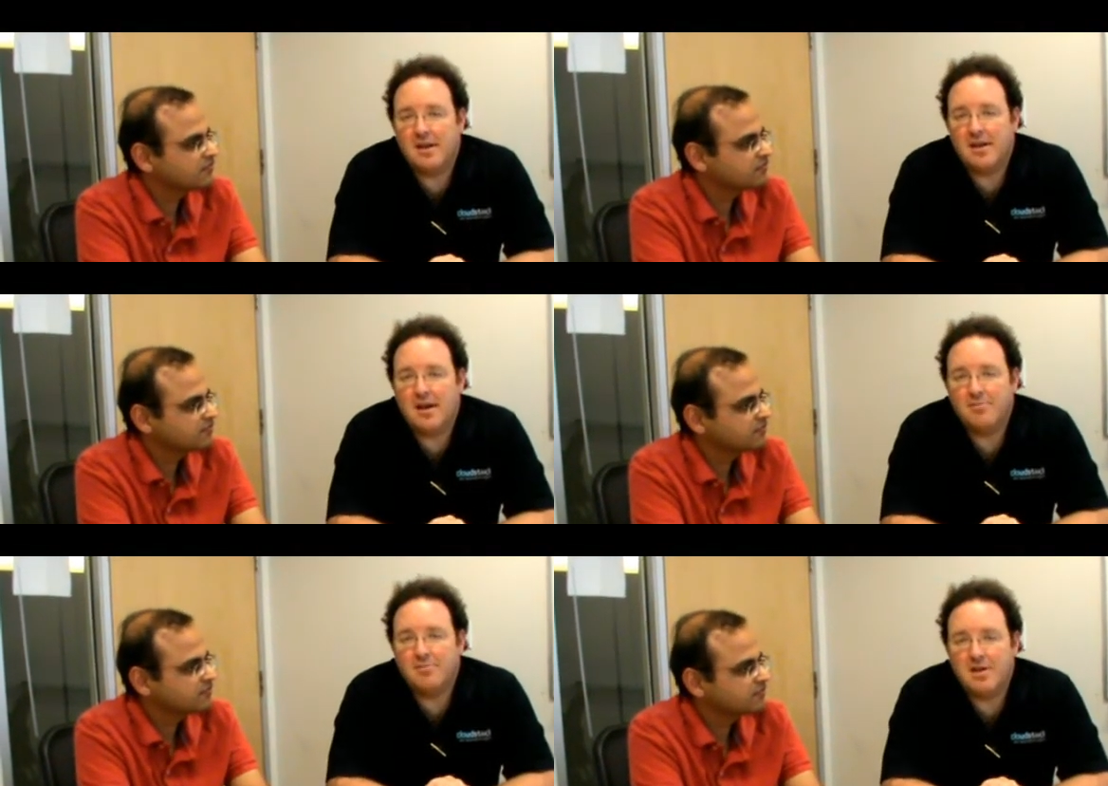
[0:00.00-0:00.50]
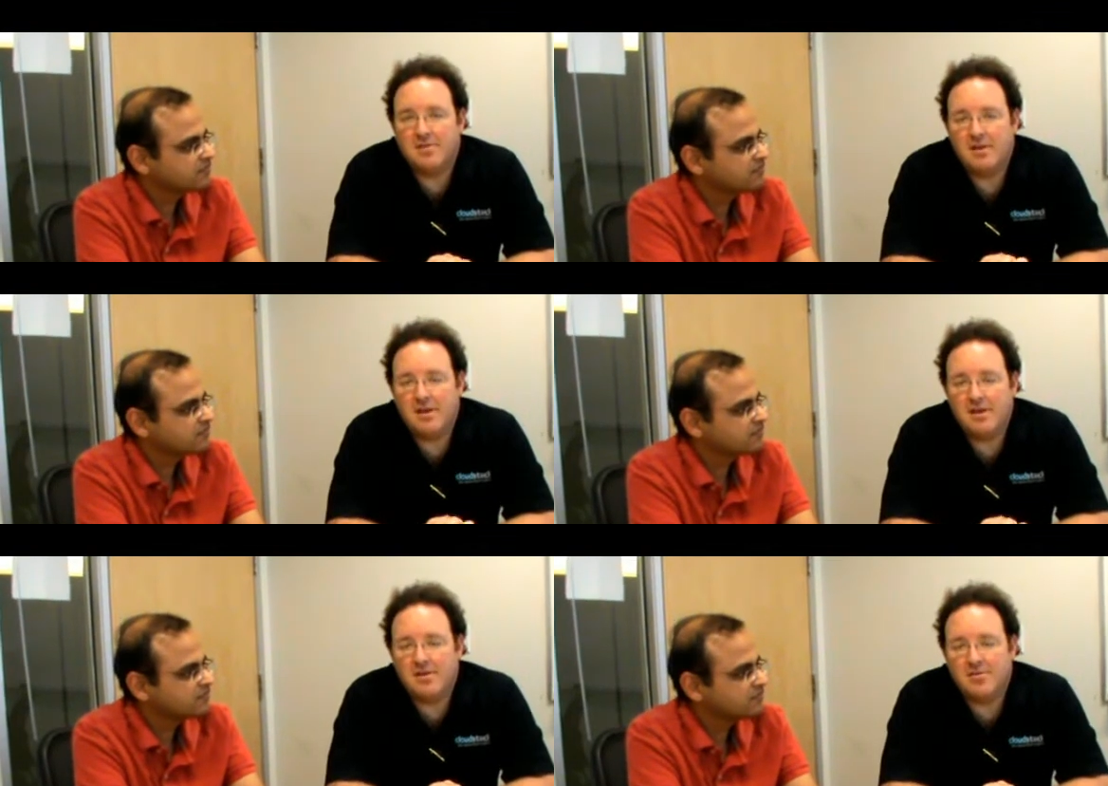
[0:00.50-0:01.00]
Speaker 1: I'm
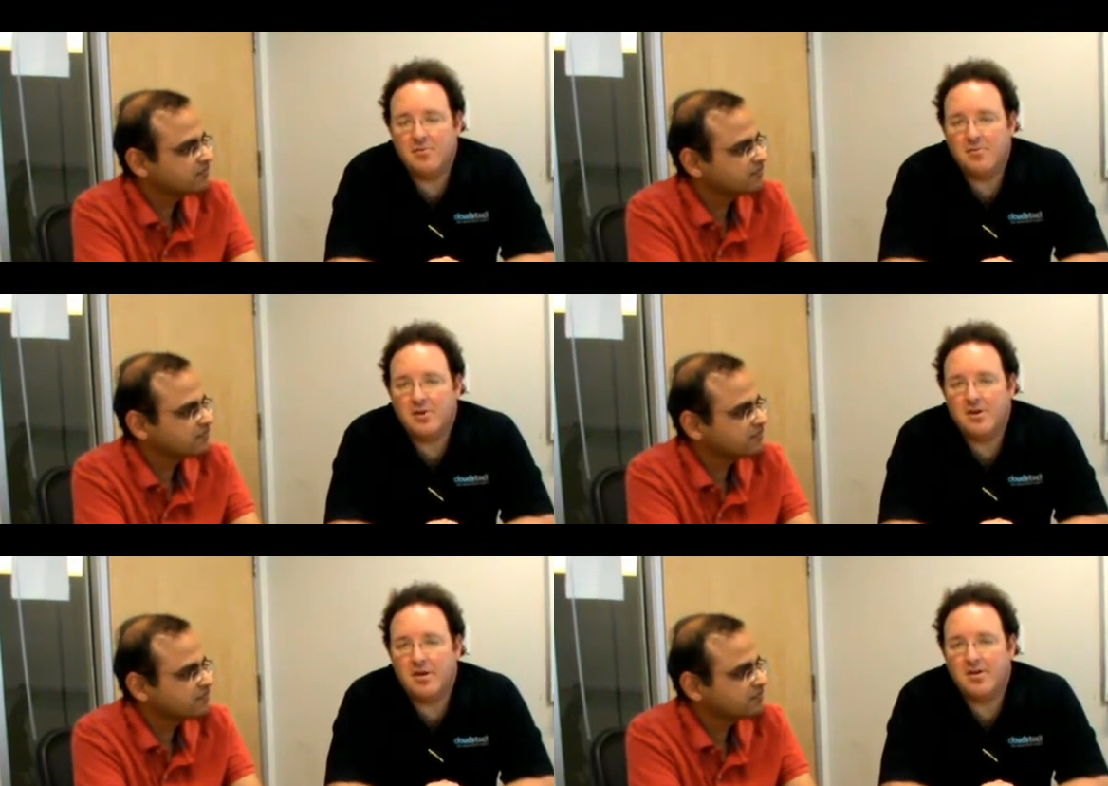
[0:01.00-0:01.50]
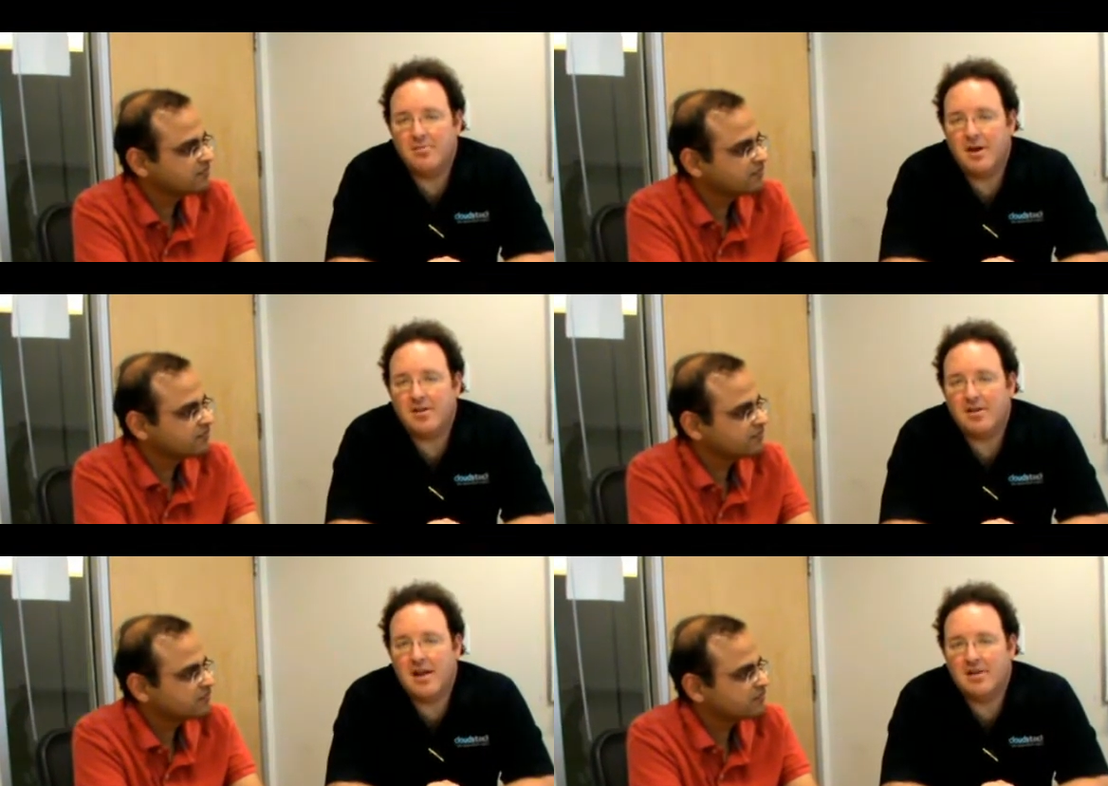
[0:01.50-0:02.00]
David, and we're talking
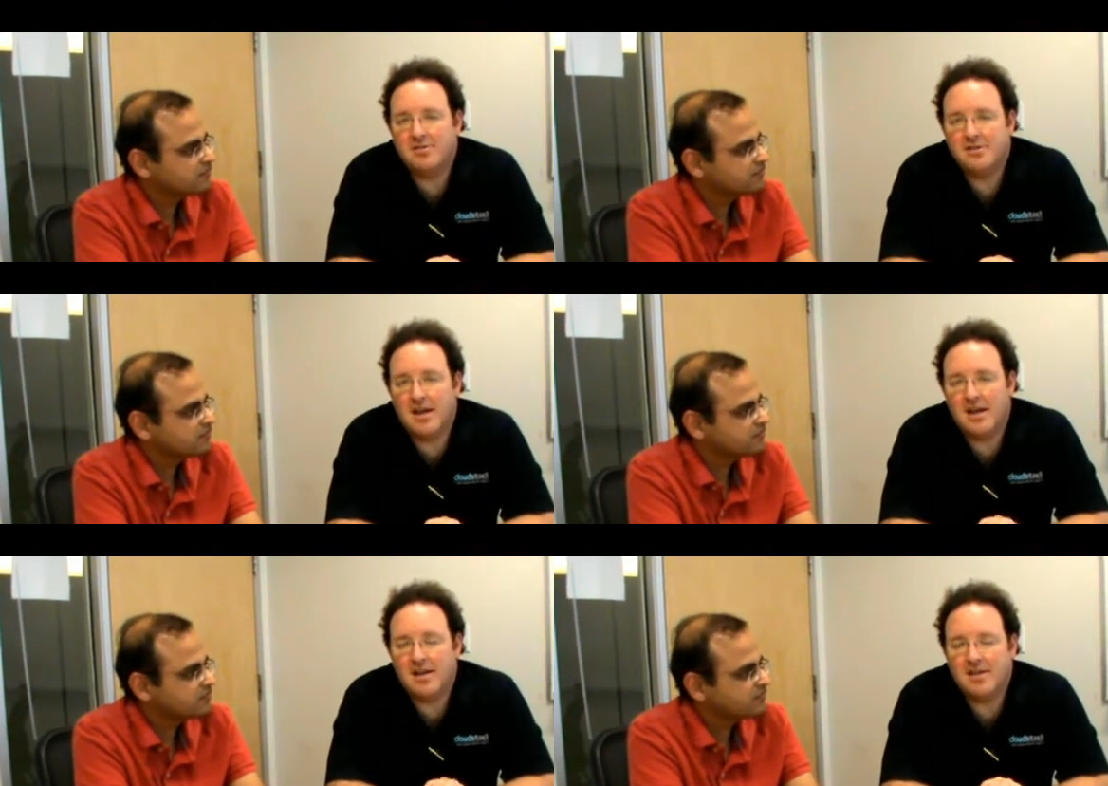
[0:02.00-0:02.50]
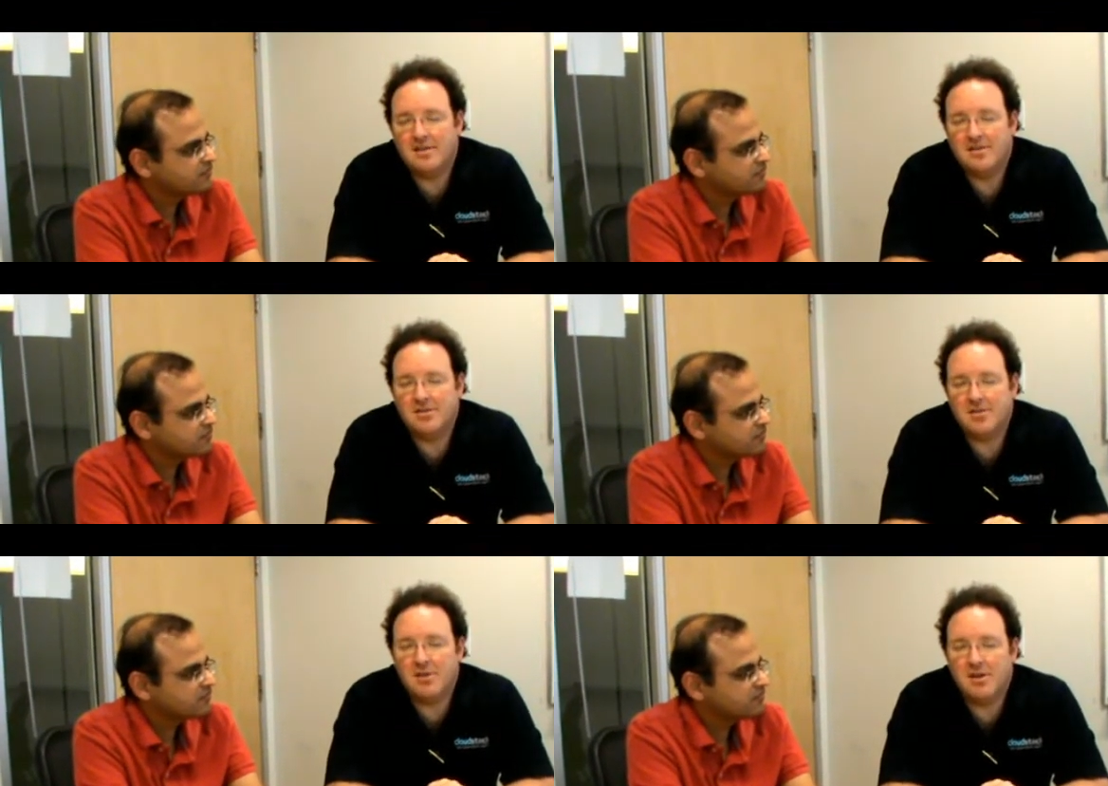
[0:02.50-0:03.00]
about CloudStack and
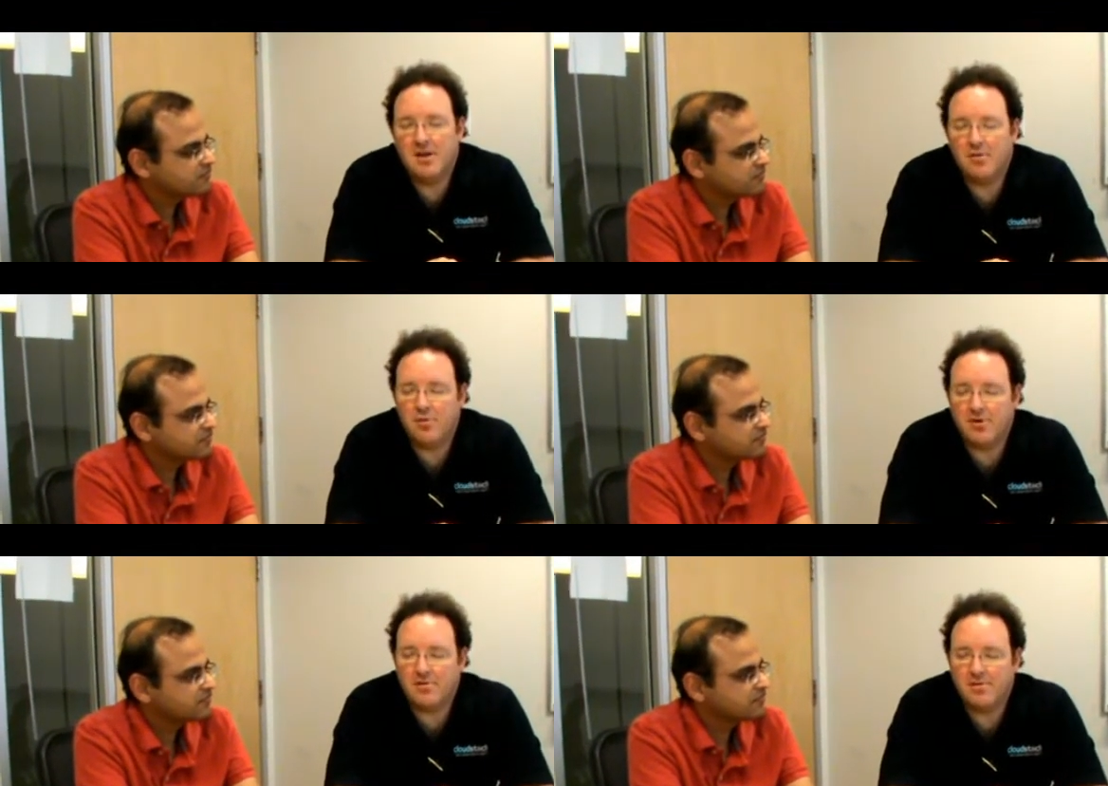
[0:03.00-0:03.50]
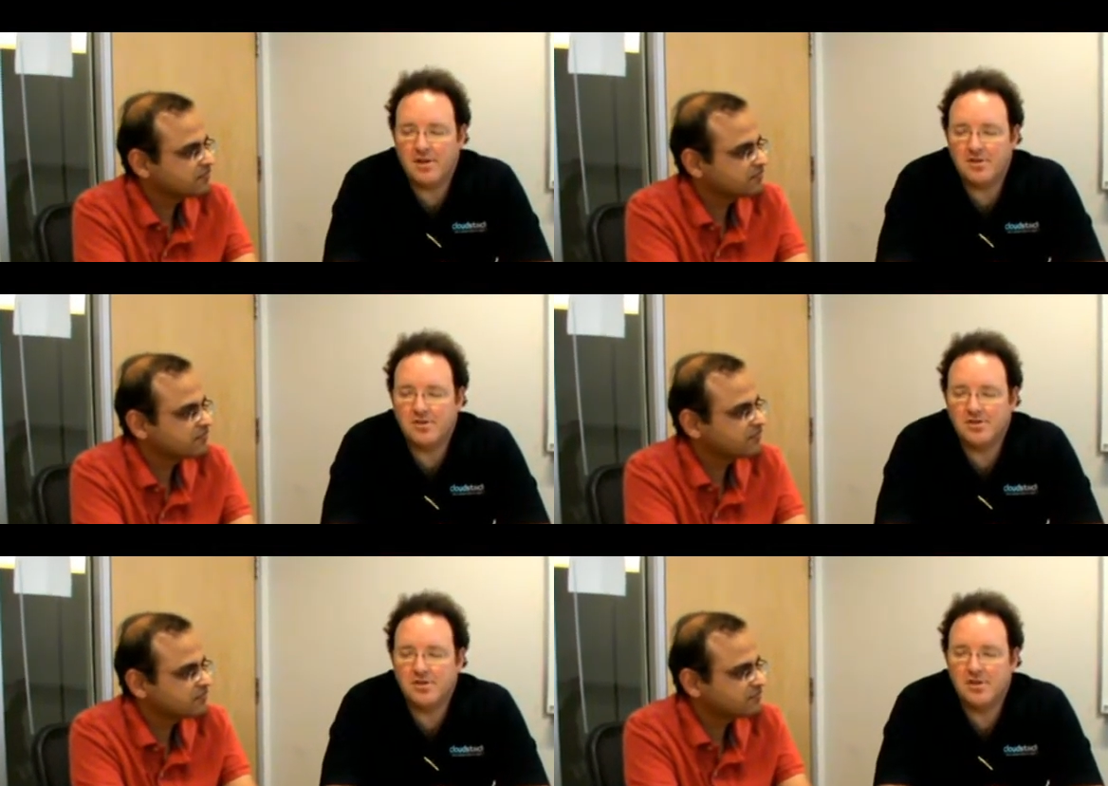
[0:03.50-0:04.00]
some of the network
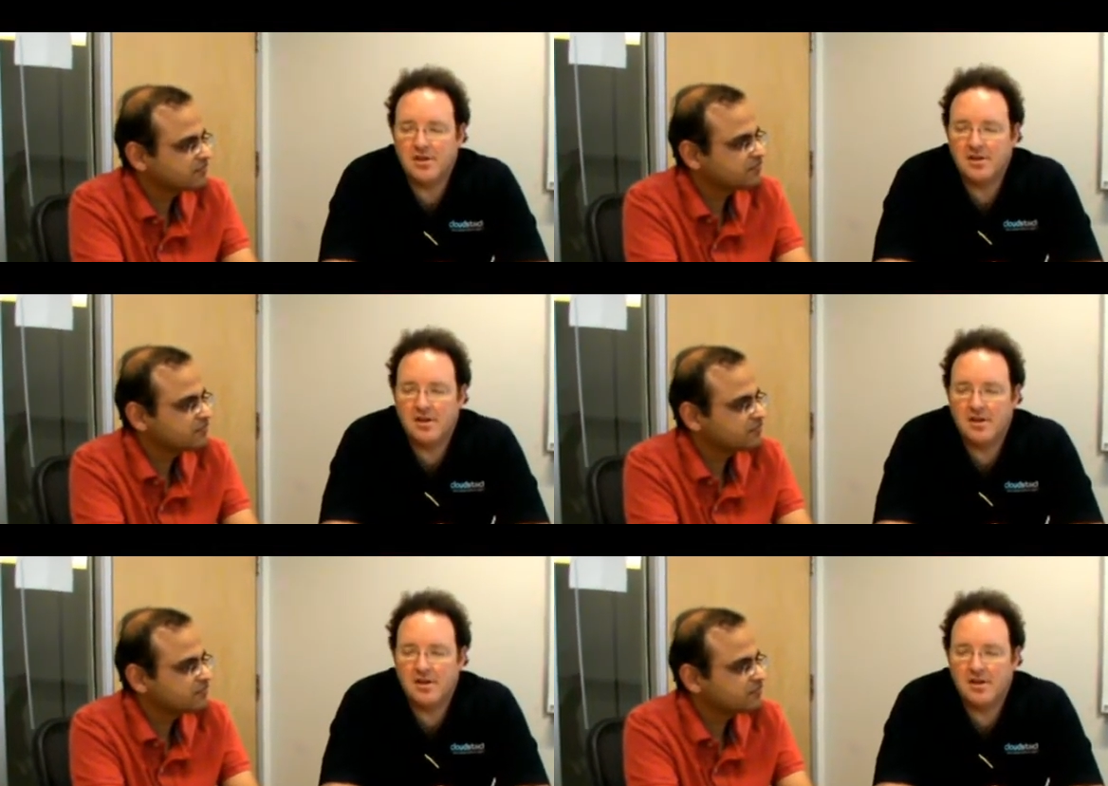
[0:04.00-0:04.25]
features.